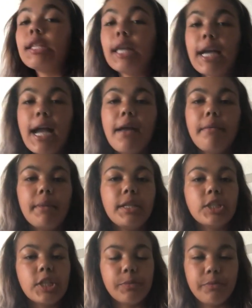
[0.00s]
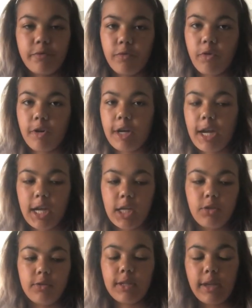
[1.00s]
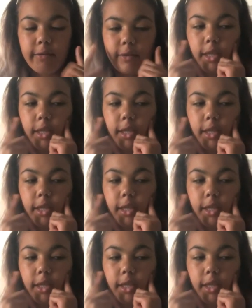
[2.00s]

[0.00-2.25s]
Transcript: Like I mentioned before, I used to have,